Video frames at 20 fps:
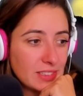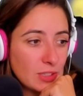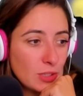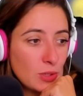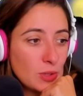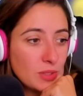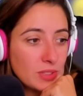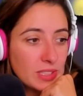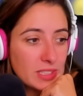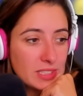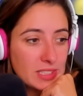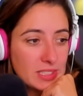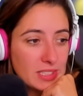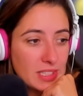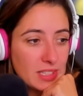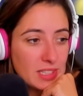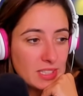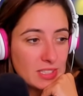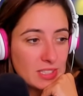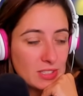Who listened to
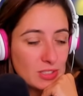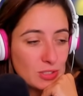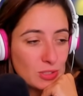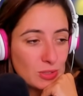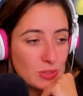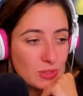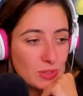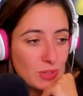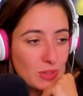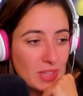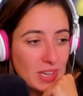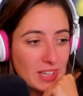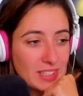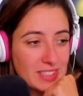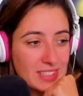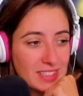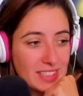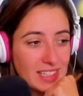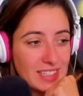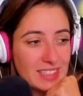this in June
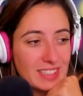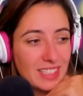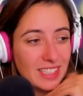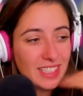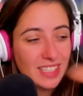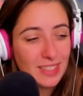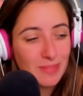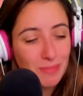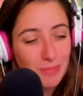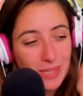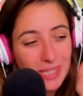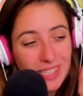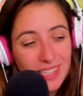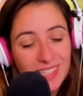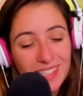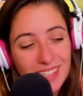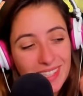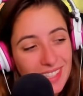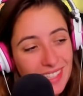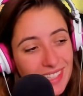2019?
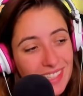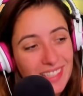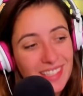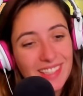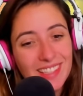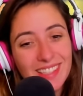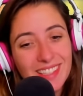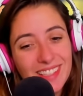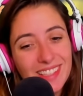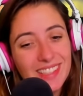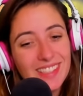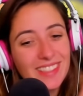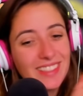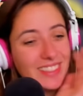Me.